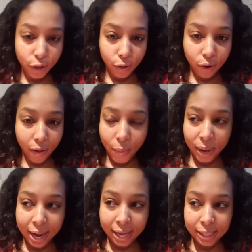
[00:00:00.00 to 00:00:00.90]
you know, I
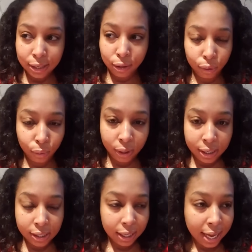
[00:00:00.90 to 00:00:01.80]
would have had to go through all
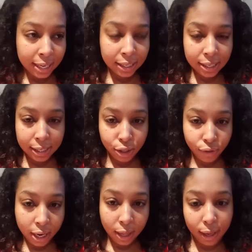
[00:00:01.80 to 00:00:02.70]
these classes and
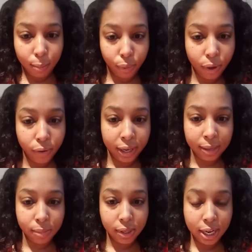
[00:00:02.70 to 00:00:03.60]
training and
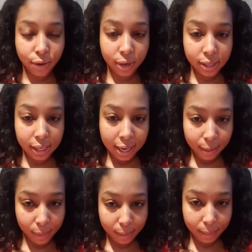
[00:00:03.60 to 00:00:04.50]
programs in order to get
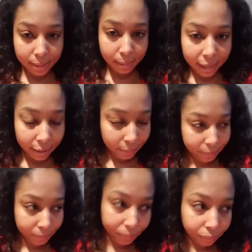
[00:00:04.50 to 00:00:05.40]
my babies back.
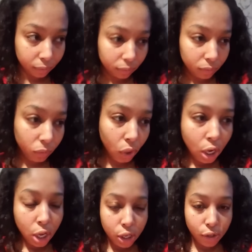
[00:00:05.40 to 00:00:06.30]

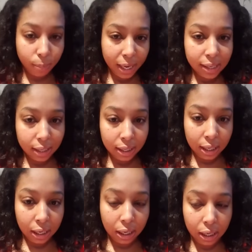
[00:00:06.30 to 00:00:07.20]
So
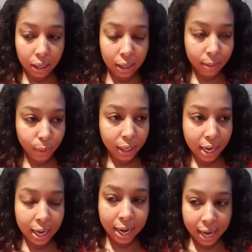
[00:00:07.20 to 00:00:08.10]
basically
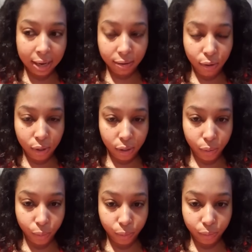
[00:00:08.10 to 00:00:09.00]
implicated that, you
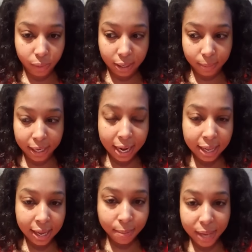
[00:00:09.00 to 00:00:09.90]
know,
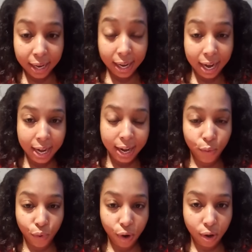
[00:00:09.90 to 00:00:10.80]
implicated them that they did
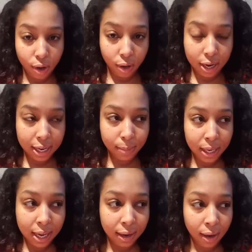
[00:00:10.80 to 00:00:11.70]
wrong in the
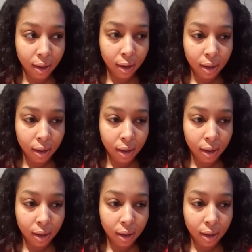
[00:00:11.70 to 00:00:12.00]
beginning